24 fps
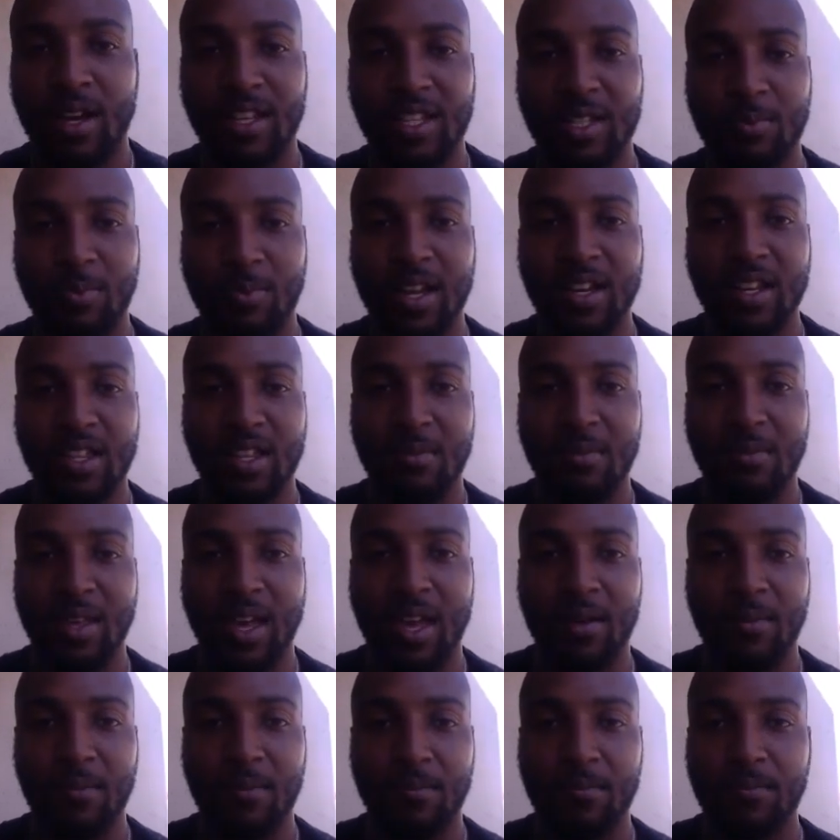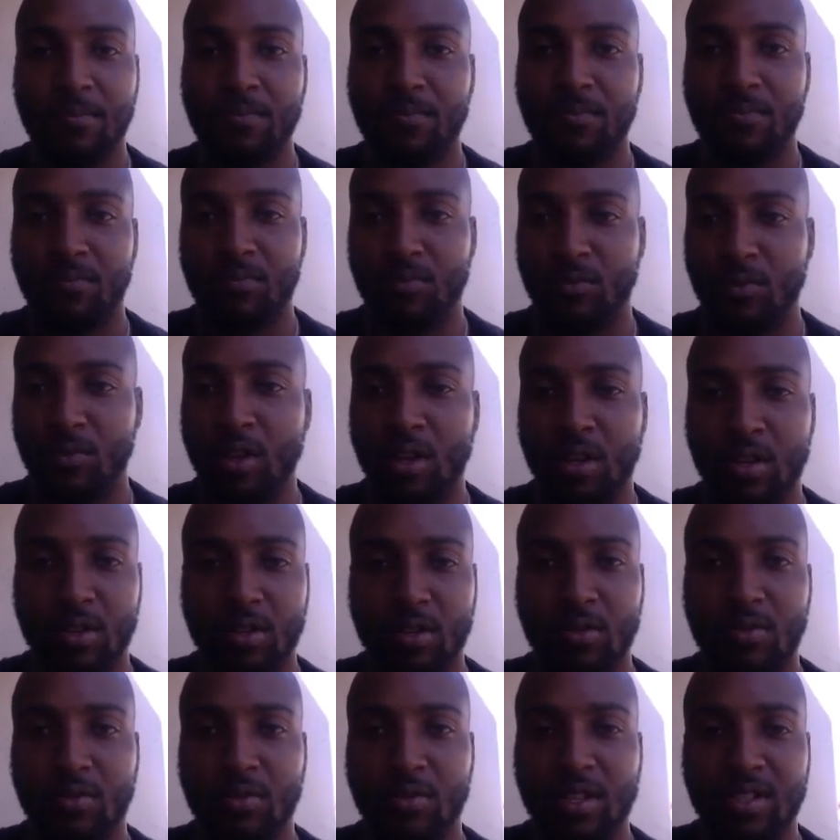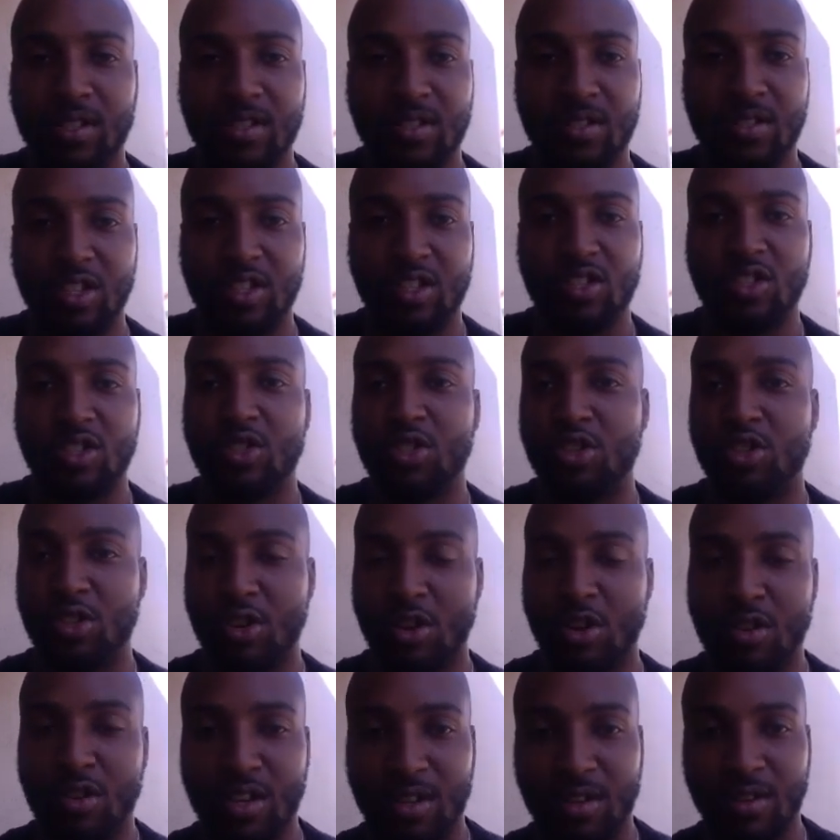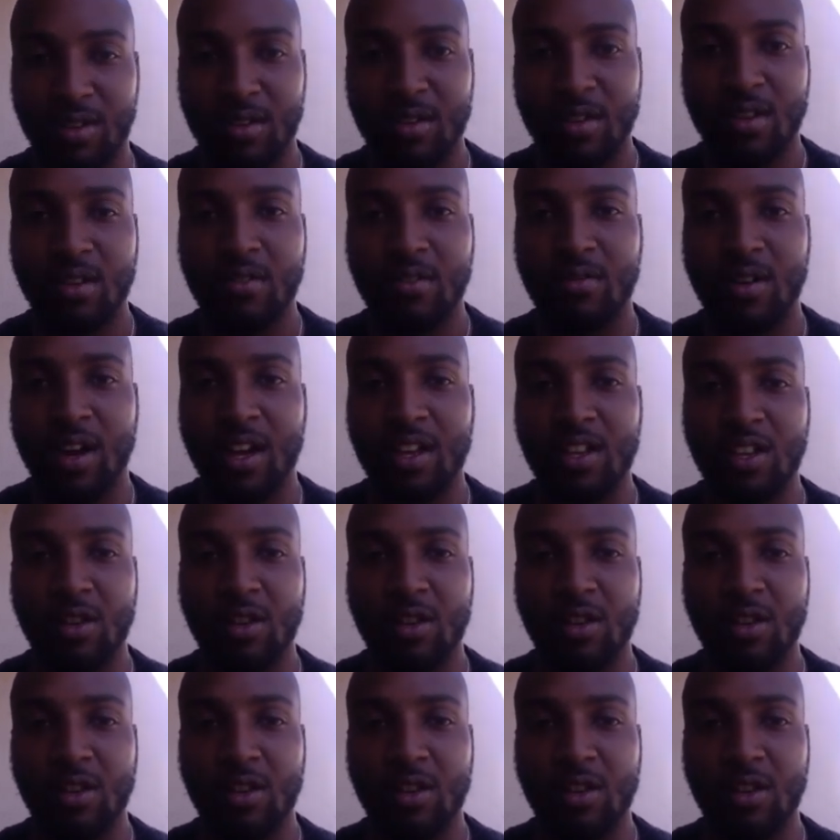Explain to them that, look, this is a journey, right?